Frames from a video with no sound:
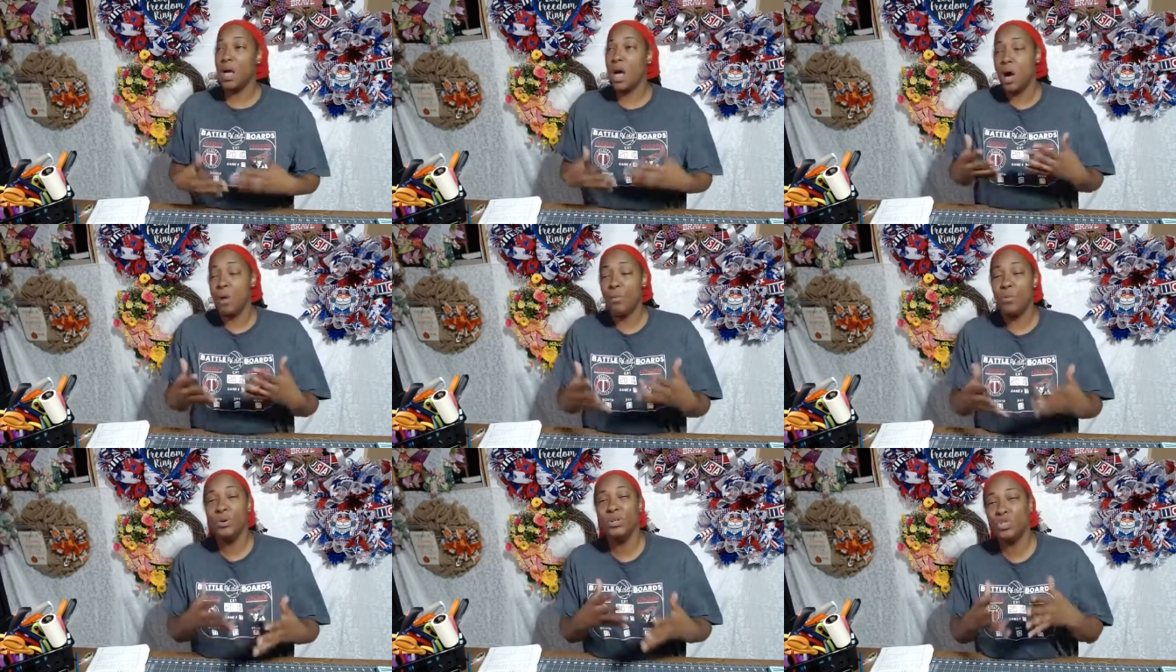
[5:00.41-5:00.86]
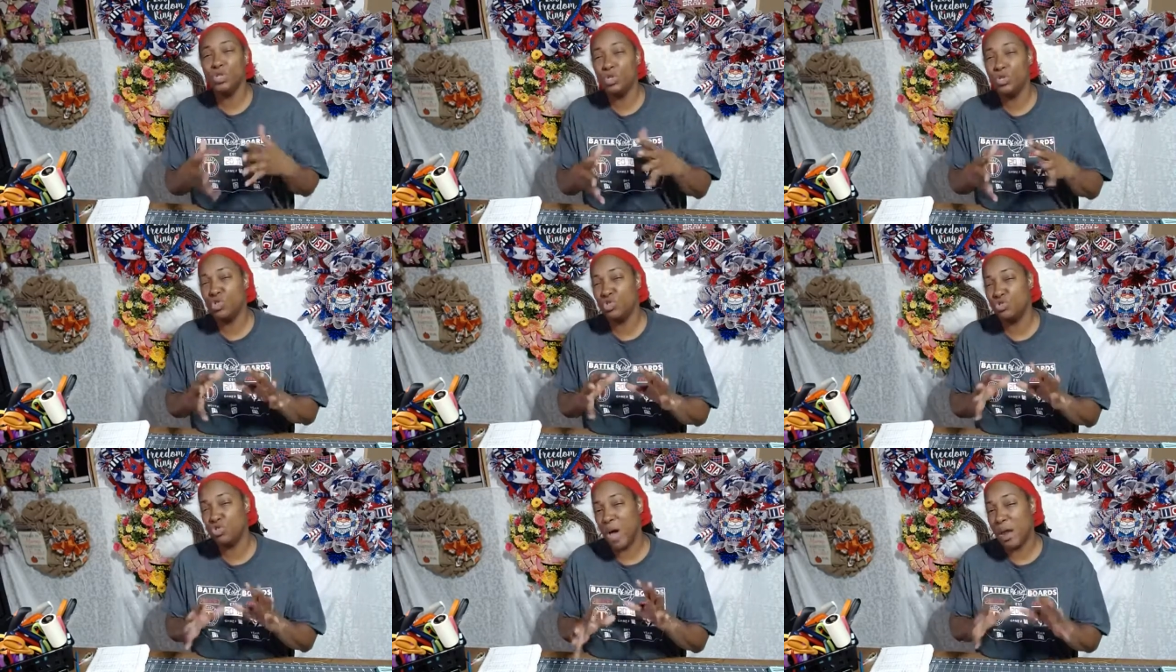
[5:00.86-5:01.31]
I wanted
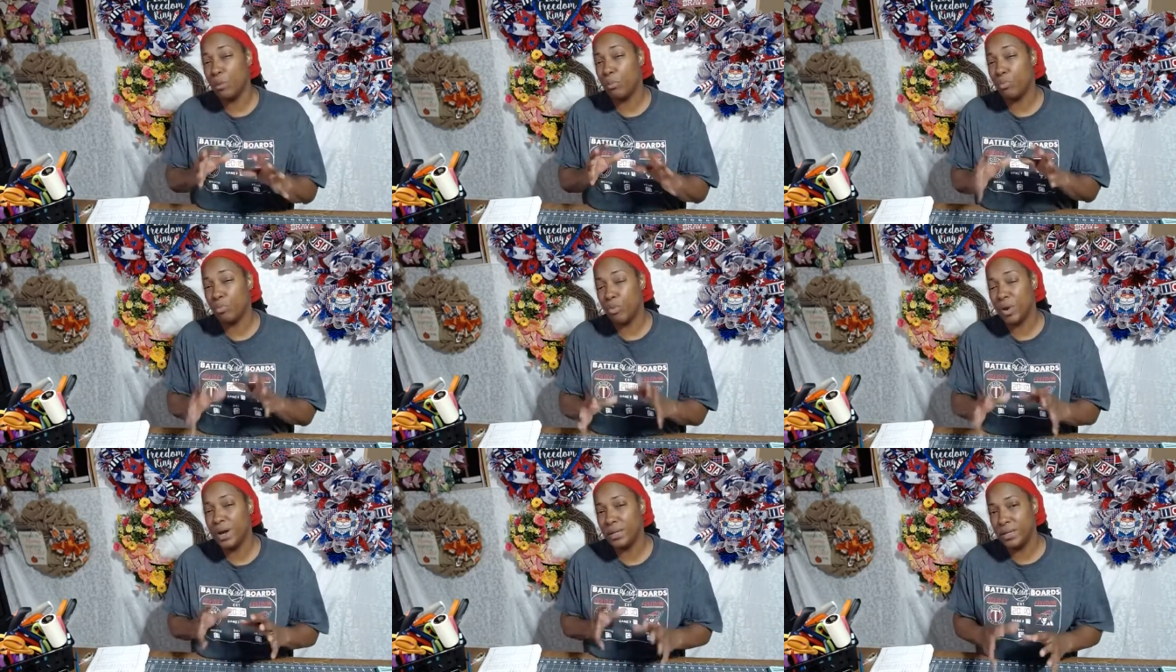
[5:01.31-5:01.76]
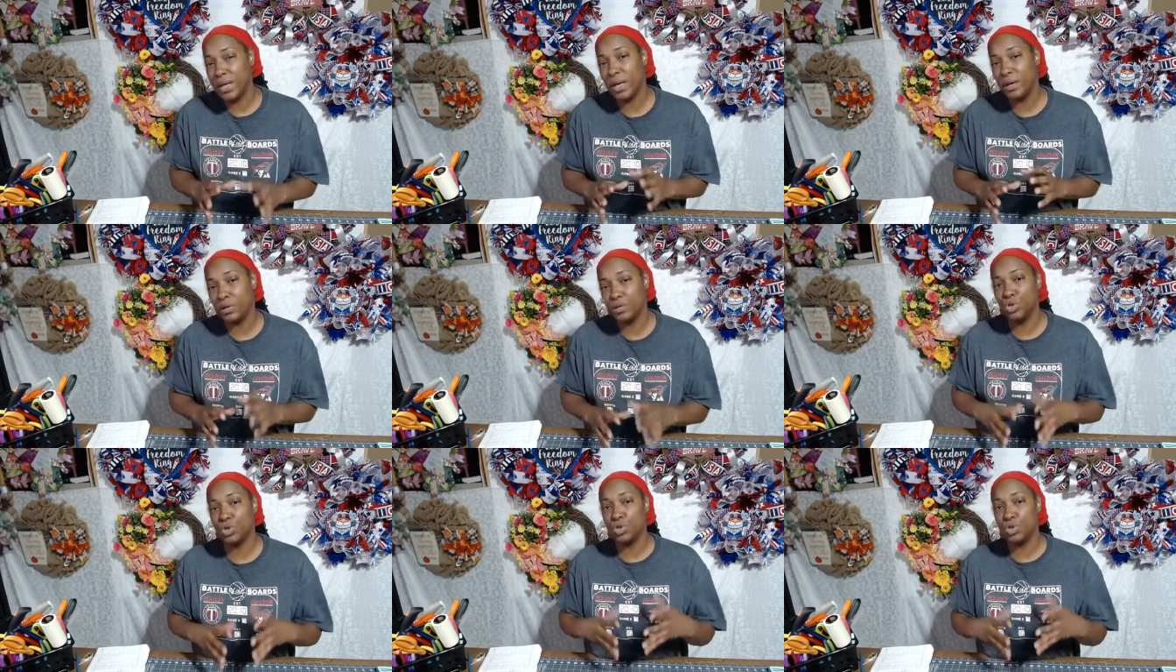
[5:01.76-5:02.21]
to try to break
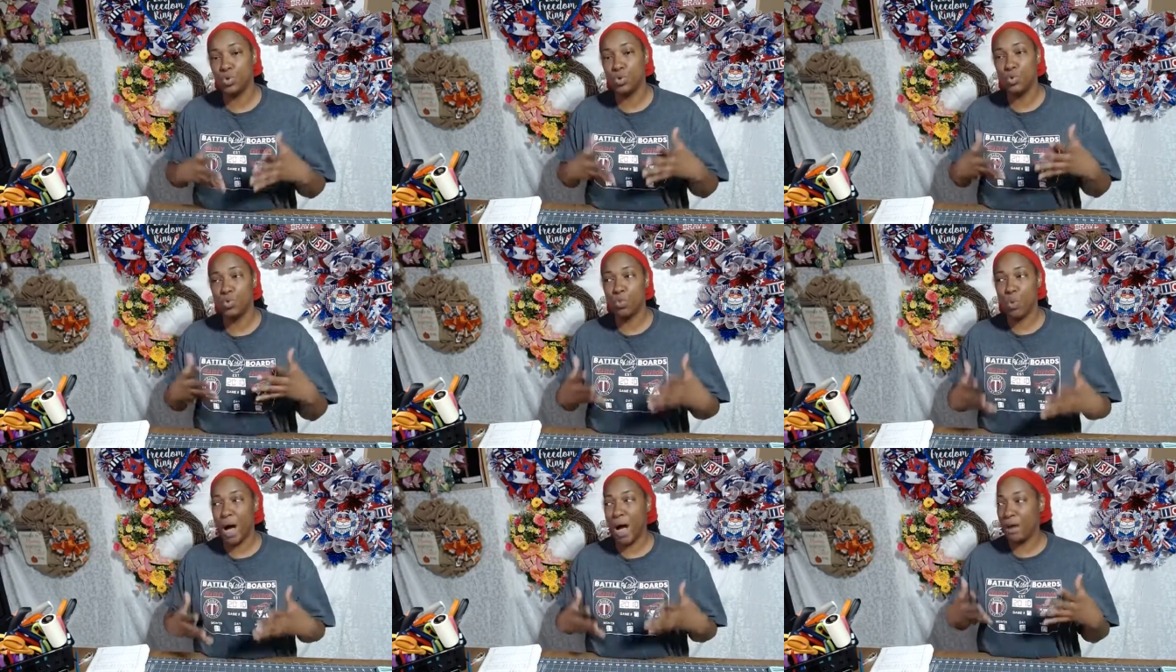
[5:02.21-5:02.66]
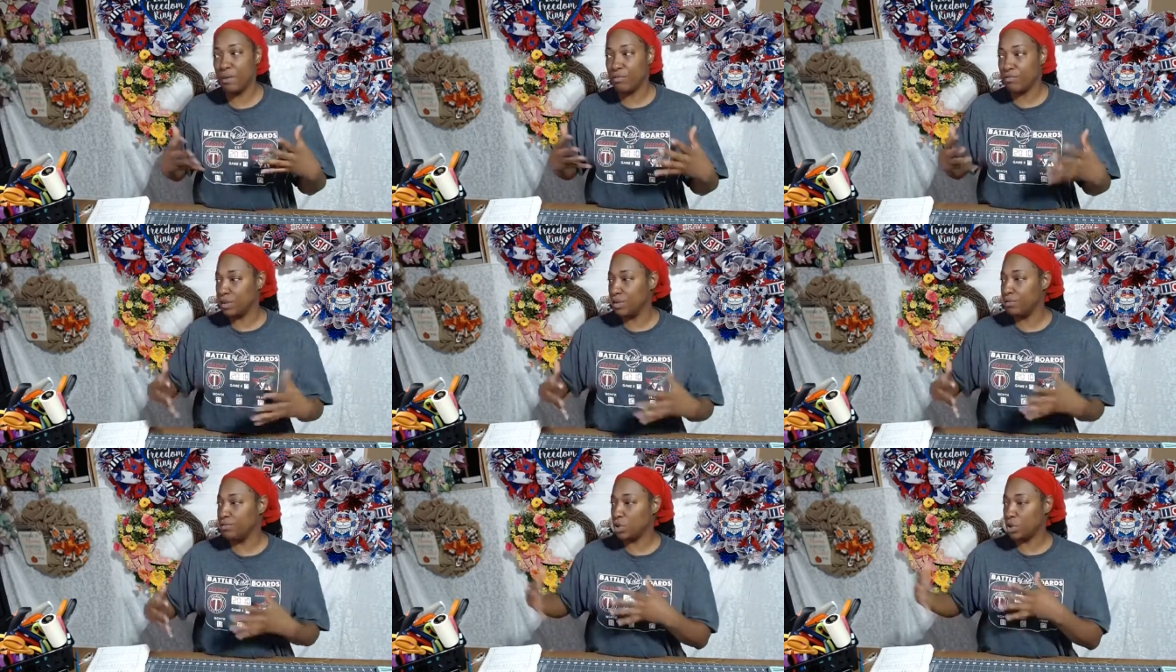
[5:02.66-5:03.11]
down to you why
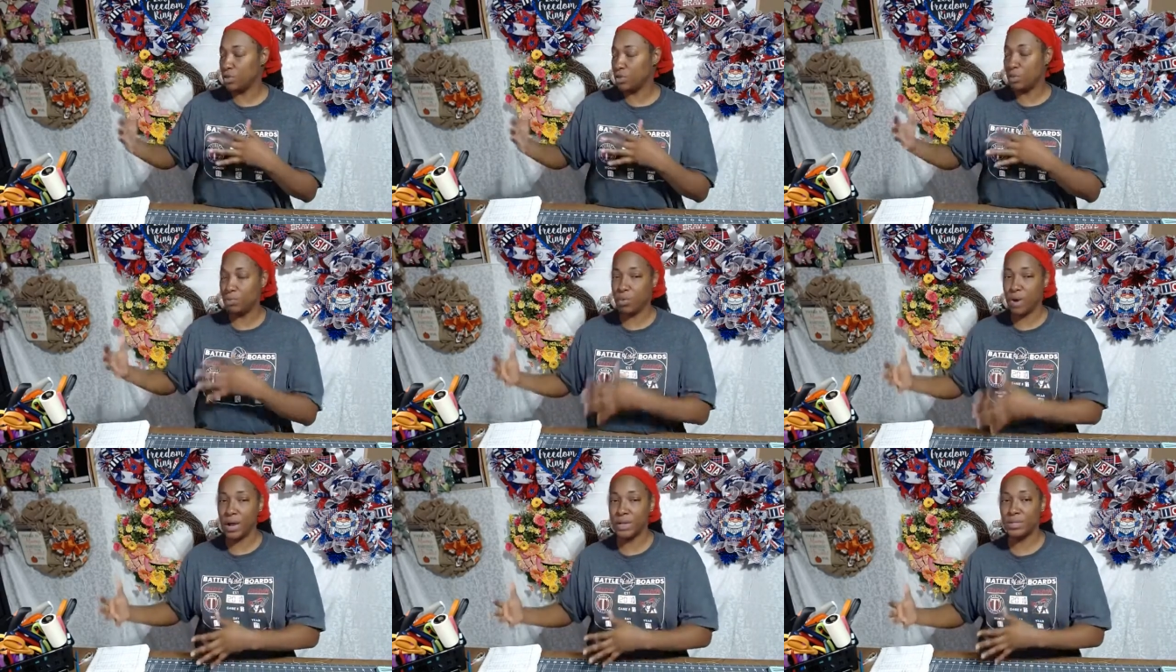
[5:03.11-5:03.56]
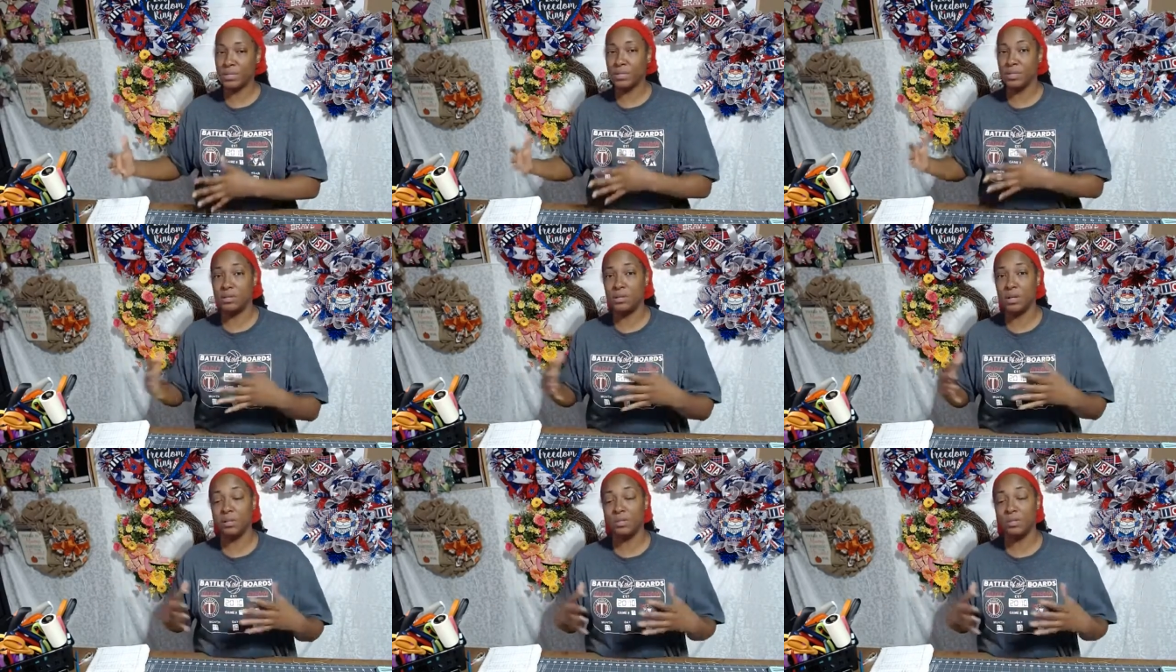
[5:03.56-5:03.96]
reefs are the prices that